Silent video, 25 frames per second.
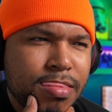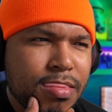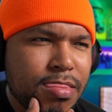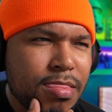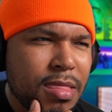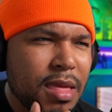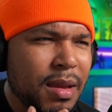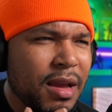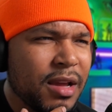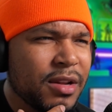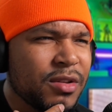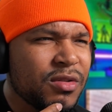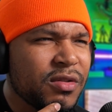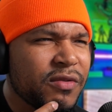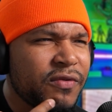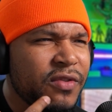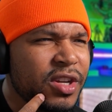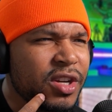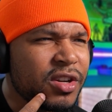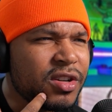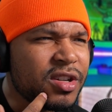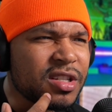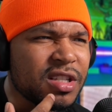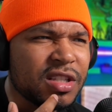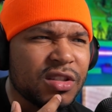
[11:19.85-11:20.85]
Maybe I'll do a
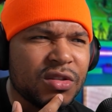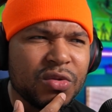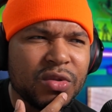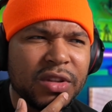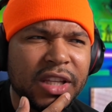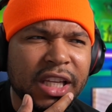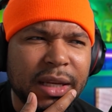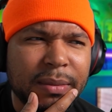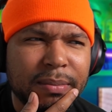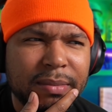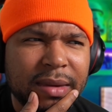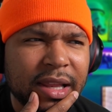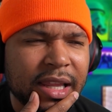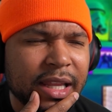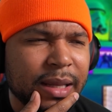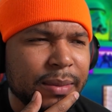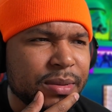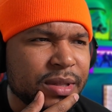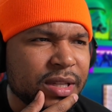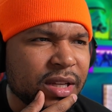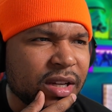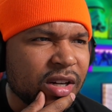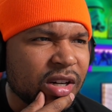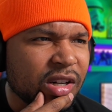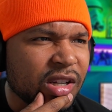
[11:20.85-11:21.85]
video just licking my
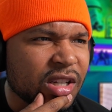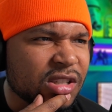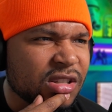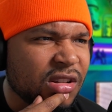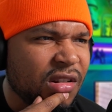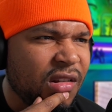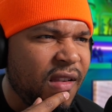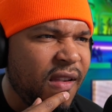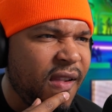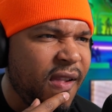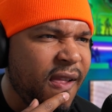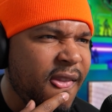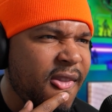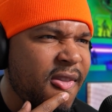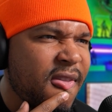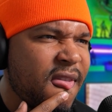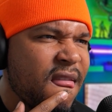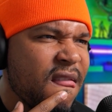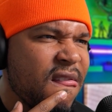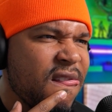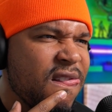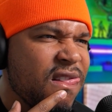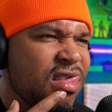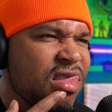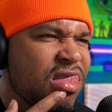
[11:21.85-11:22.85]
lips at girls.
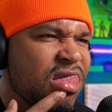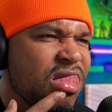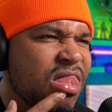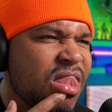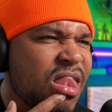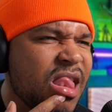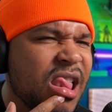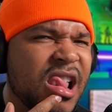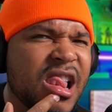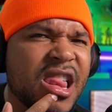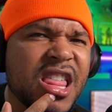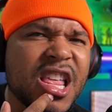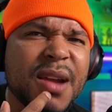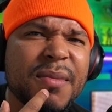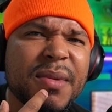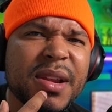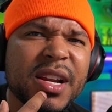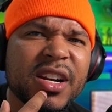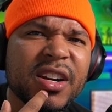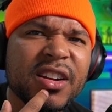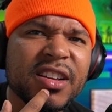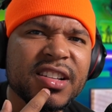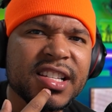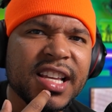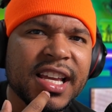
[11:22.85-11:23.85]
see how many
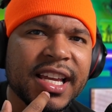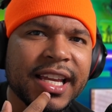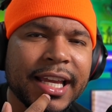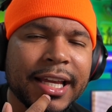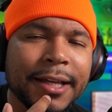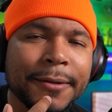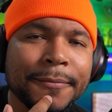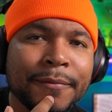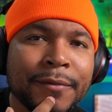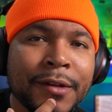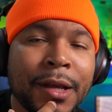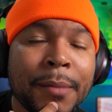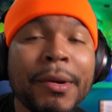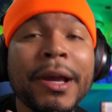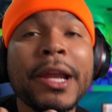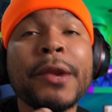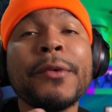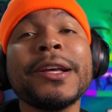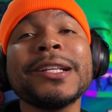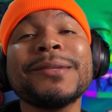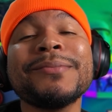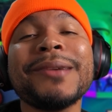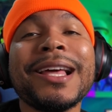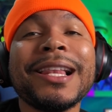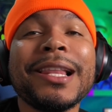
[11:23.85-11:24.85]
girls like it. But
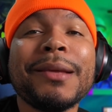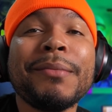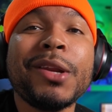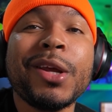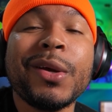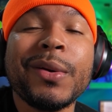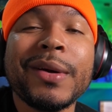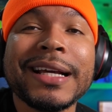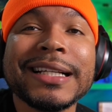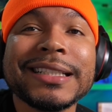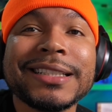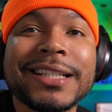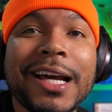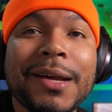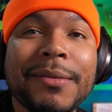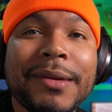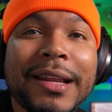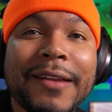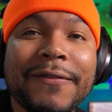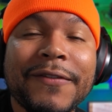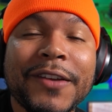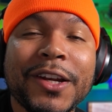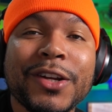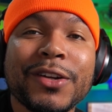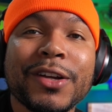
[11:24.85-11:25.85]
anyways, man, let me know what you guys thought about
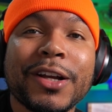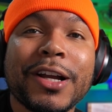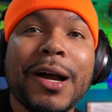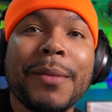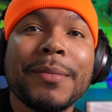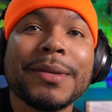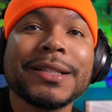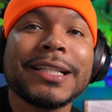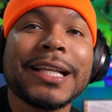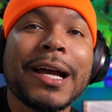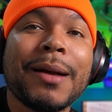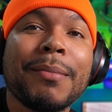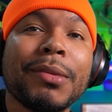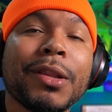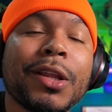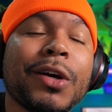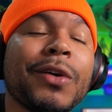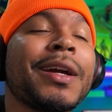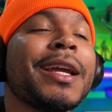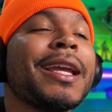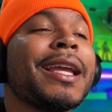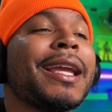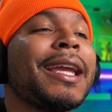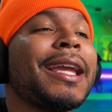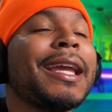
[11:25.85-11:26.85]
that video in the comments down
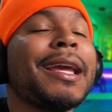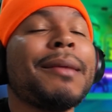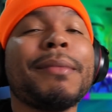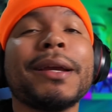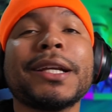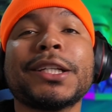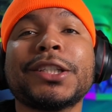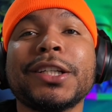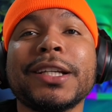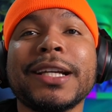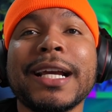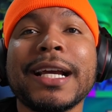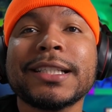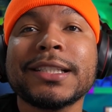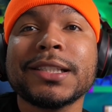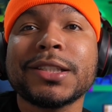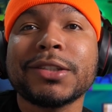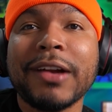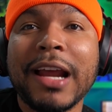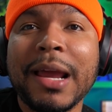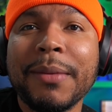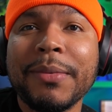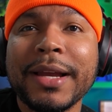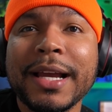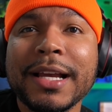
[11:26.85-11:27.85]
below, and make sure you guys
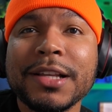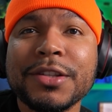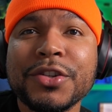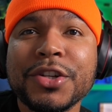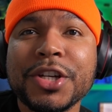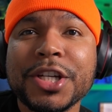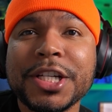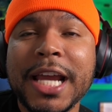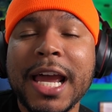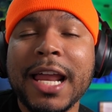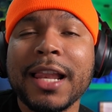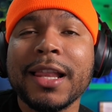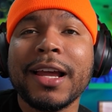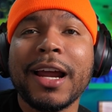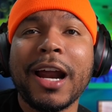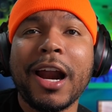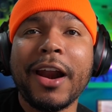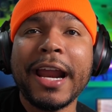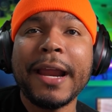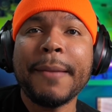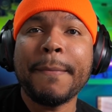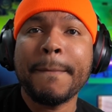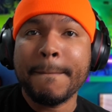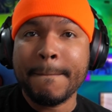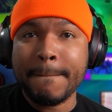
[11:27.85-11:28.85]
subscribe if you guys new to the channel. All
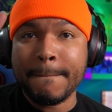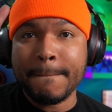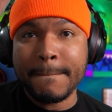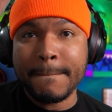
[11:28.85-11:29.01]
right.